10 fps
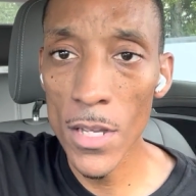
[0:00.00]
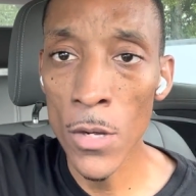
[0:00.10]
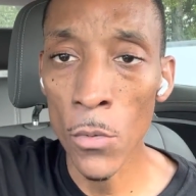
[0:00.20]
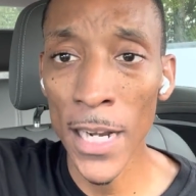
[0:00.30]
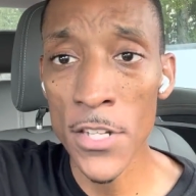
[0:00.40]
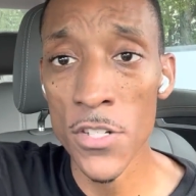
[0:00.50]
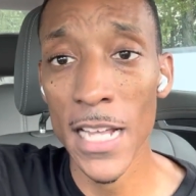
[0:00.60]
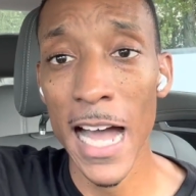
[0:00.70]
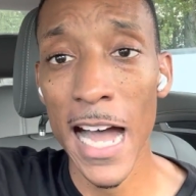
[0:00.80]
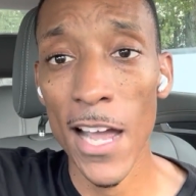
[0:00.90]
what I do is
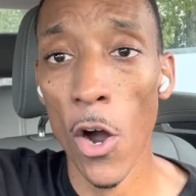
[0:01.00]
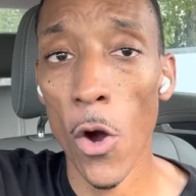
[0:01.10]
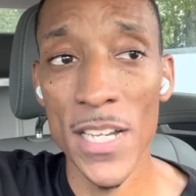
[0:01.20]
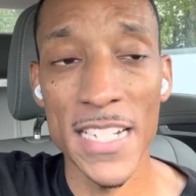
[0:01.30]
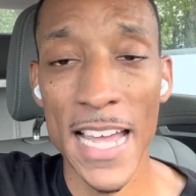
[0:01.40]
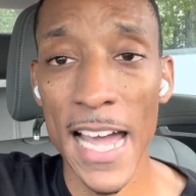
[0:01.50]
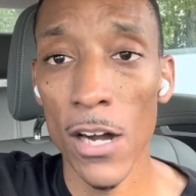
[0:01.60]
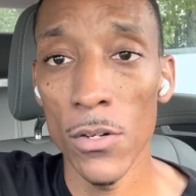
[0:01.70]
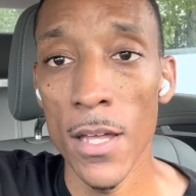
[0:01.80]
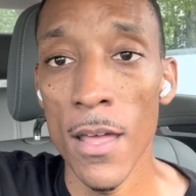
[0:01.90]
I always
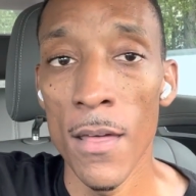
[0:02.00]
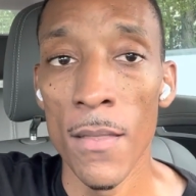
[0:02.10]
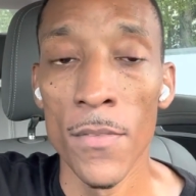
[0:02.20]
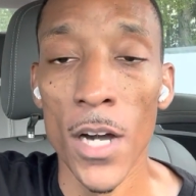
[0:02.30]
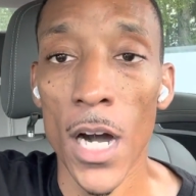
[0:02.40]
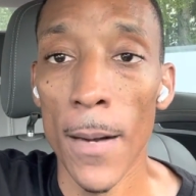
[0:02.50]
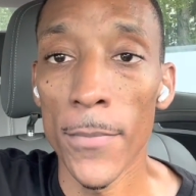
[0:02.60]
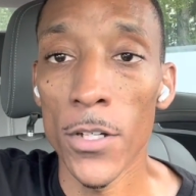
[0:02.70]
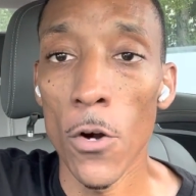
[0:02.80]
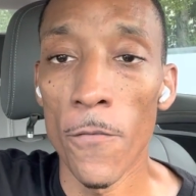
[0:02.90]
now uh,
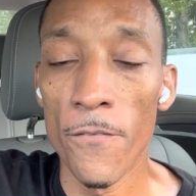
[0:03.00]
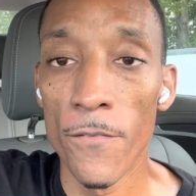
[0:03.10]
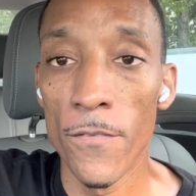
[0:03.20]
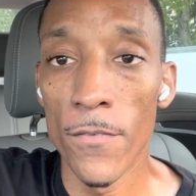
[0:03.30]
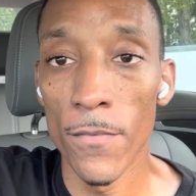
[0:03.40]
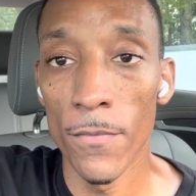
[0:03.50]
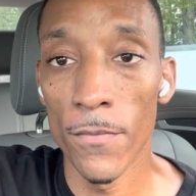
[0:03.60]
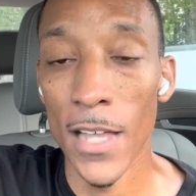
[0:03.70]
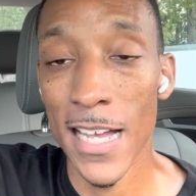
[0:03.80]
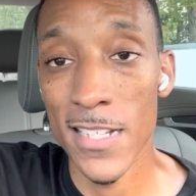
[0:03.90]
go,
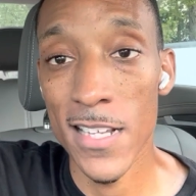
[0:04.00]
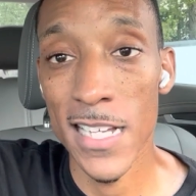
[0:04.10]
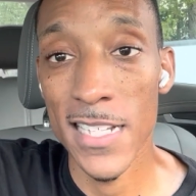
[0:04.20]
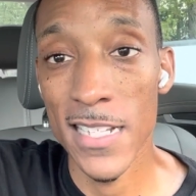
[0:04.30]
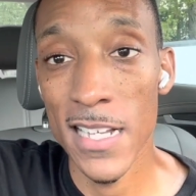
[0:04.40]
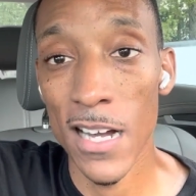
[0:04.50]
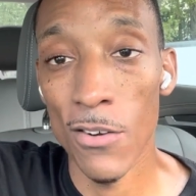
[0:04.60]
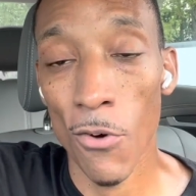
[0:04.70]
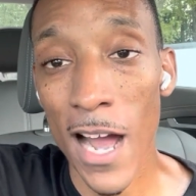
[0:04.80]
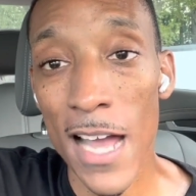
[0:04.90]
I, I
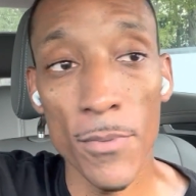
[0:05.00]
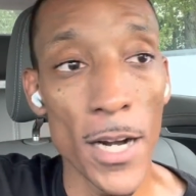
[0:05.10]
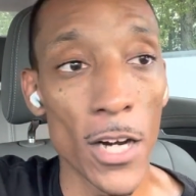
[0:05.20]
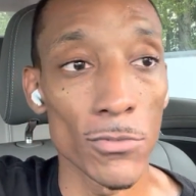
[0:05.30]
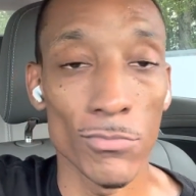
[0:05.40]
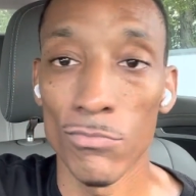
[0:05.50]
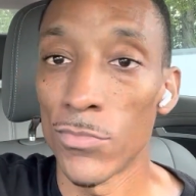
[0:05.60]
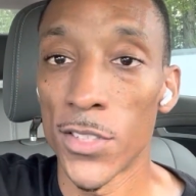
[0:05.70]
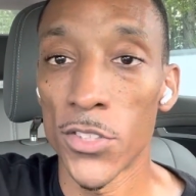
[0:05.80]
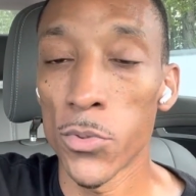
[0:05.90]
arrive about
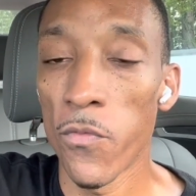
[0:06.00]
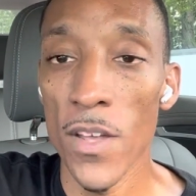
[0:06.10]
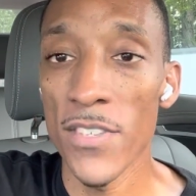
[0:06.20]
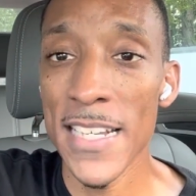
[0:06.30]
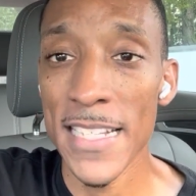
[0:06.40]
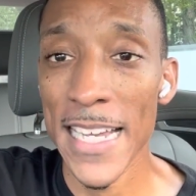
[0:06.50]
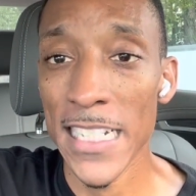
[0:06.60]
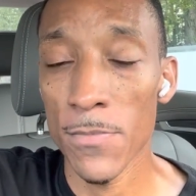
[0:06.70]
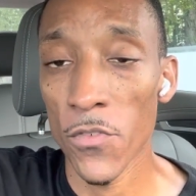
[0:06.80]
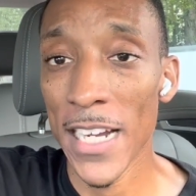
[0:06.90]
15
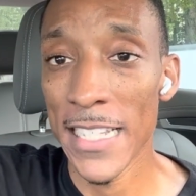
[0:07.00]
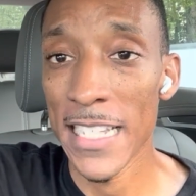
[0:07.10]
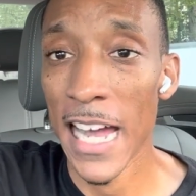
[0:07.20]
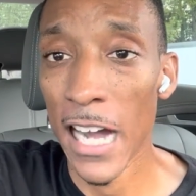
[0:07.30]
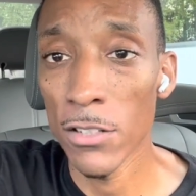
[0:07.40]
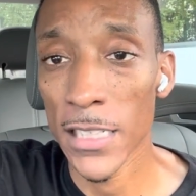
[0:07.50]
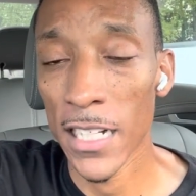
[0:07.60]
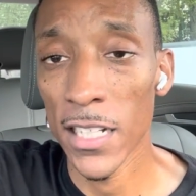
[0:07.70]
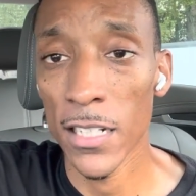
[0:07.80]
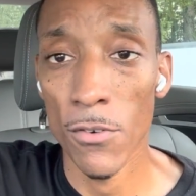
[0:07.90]
seconds before I get to the house. I
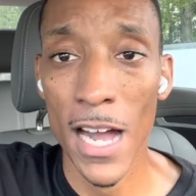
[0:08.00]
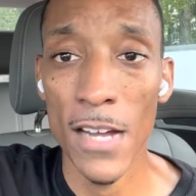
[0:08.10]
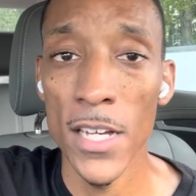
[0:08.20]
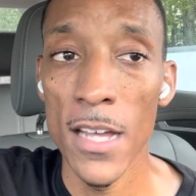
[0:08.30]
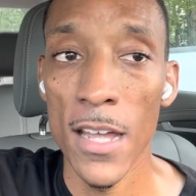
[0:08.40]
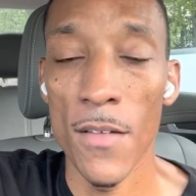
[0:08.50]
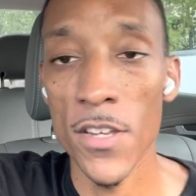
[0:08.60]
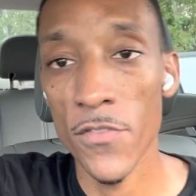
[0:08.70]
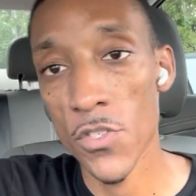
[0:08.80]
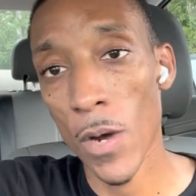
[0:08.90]
click arrive and then
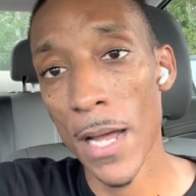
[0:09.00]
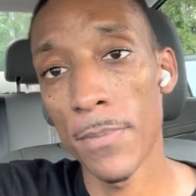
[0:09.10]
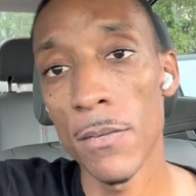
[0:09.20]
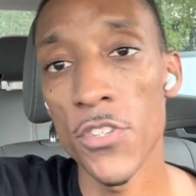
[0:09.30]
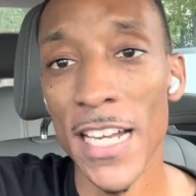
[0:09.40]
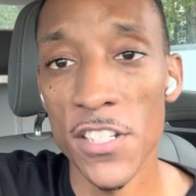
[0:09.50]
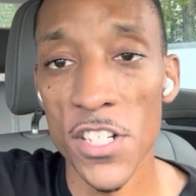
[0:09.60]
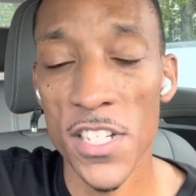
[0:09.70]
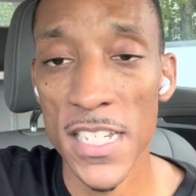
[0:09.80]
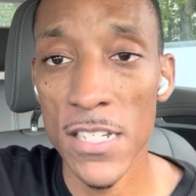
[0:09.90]
if you swipe up, you can actually
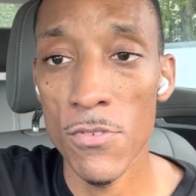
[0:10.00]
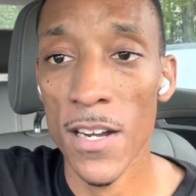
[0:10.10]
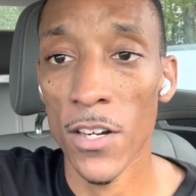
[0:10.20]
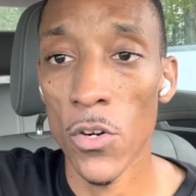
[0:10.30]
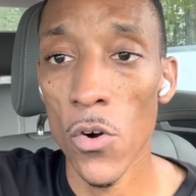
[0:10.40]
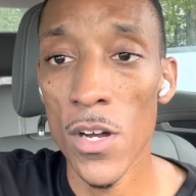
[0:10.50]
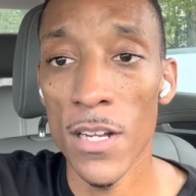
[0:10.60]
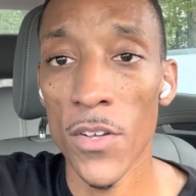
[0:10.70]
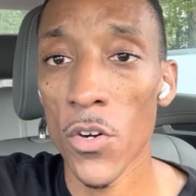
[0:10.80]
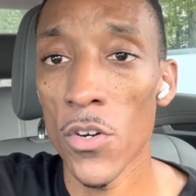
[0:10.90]
see where they're going.
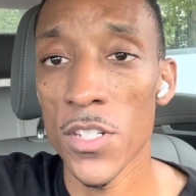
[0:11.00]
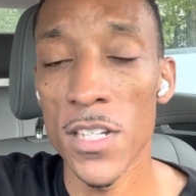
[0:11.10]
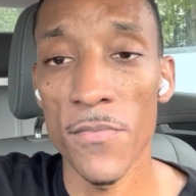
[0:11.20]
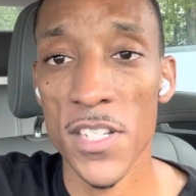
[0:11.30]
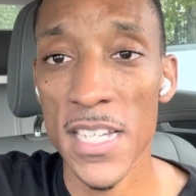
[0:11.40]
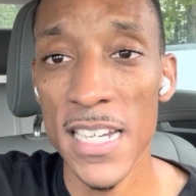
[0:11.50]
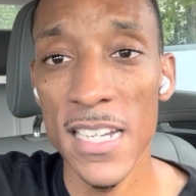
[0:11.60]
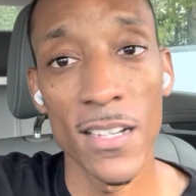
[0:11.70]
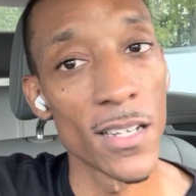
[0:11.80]
If they're going to a different city,